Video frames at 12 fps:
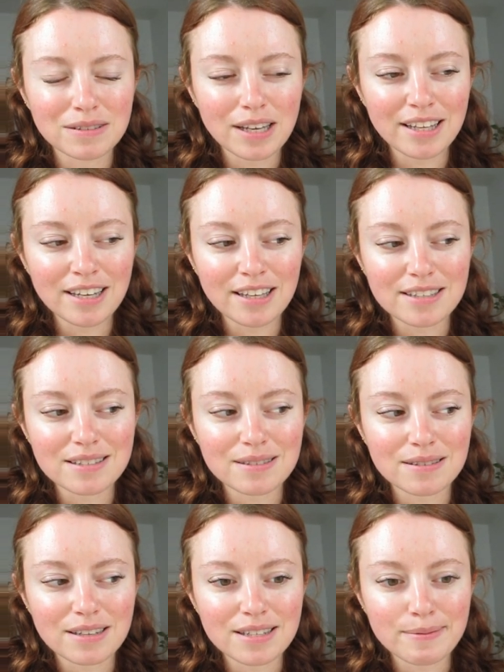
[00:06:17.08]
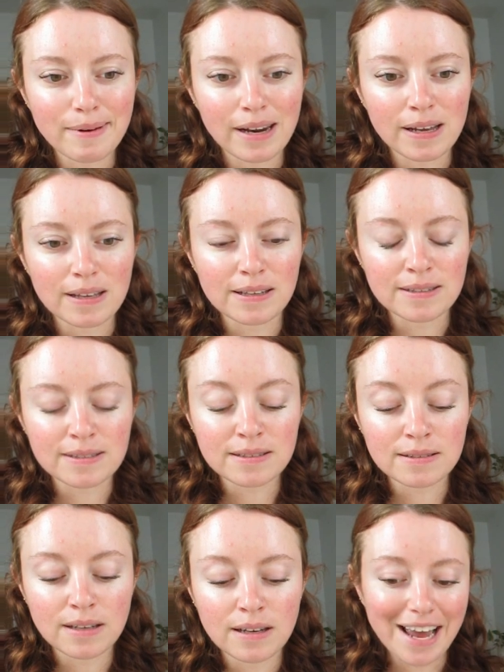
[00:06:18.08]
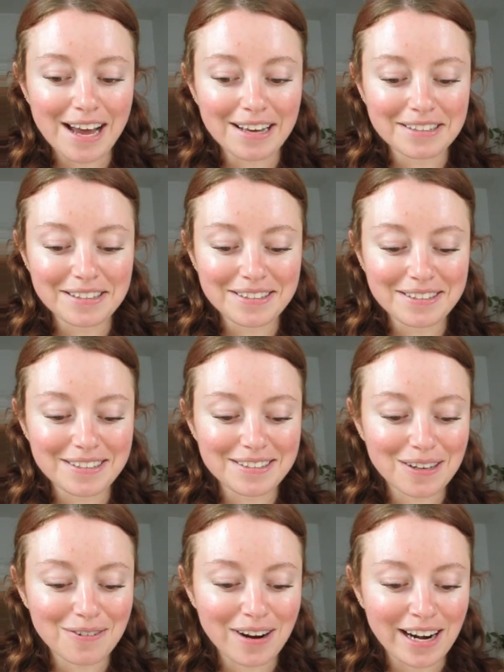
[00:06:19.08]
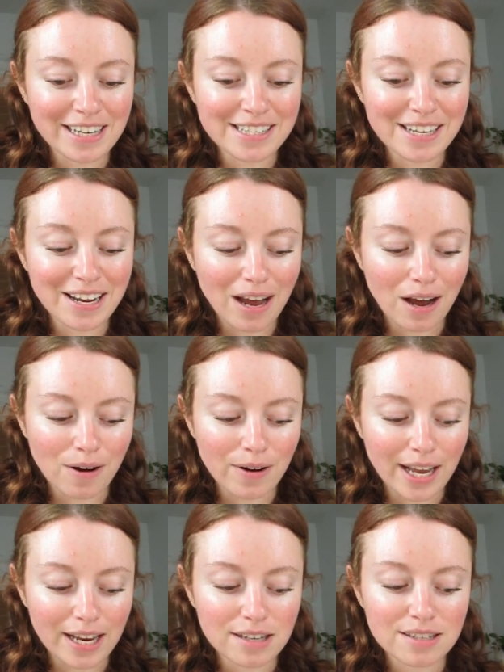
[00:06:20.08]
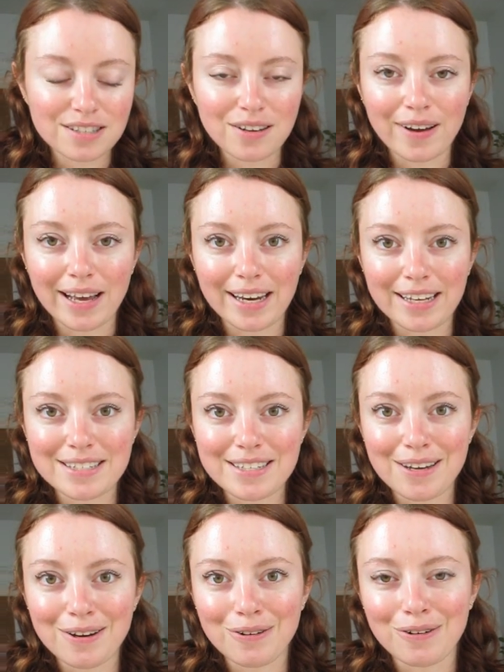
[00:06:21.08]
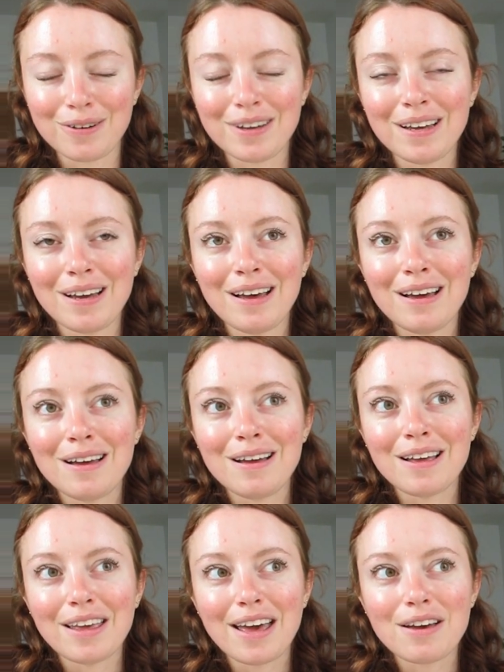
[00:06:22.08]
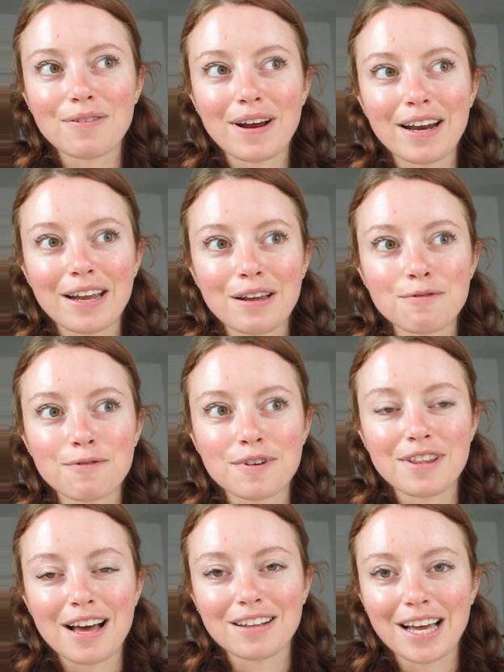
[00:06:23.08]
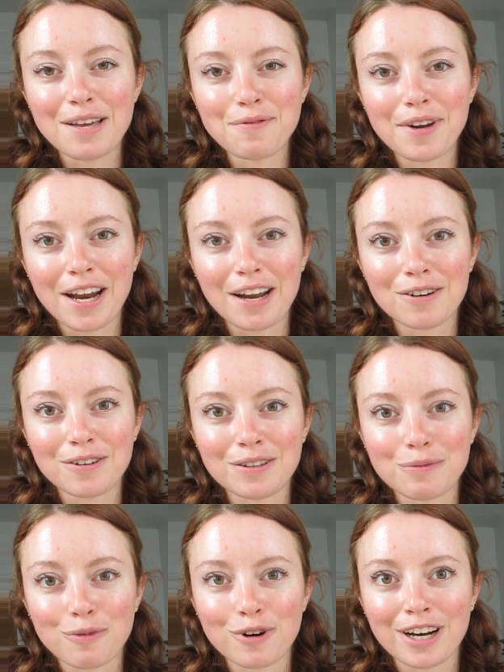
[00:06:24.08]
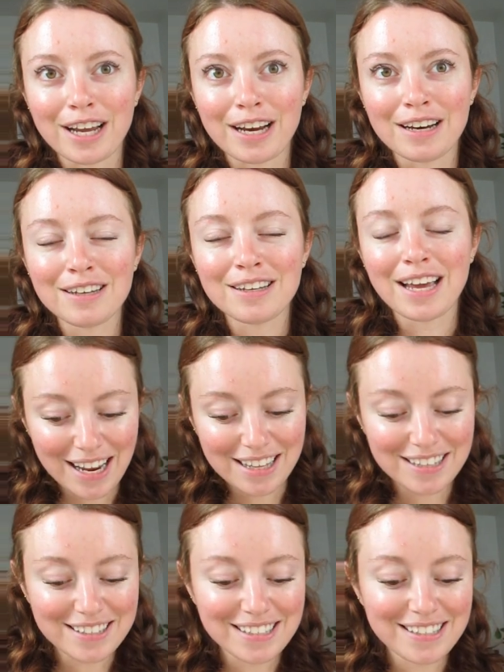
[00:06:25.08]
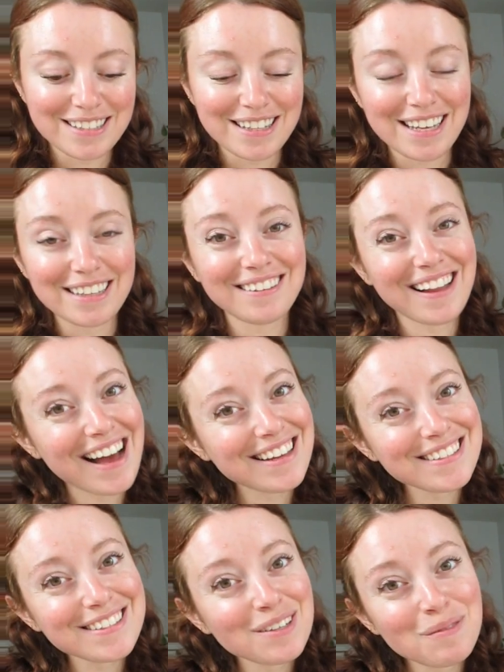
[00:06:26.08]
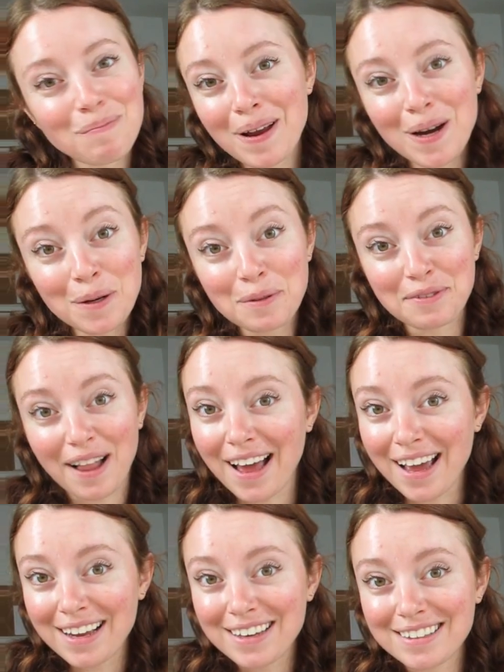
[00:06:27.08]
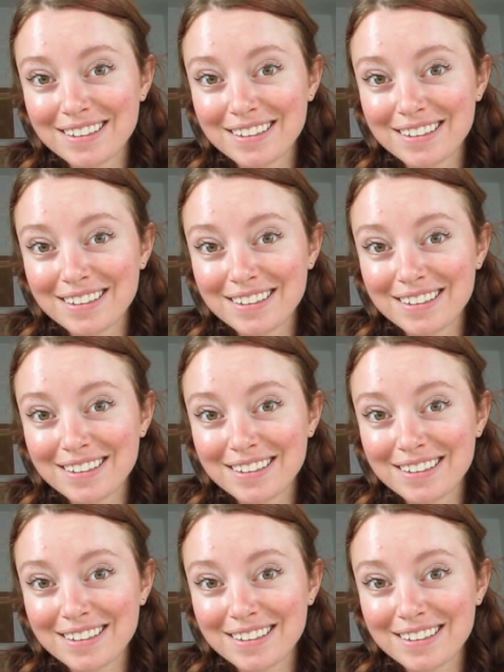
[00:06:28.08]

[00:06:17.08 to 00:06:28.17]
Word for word: I think that's, that's what it is. Yeah, it's, it's all ready to go and so I need to get ready for that live video in the morning. And this is the last butterfly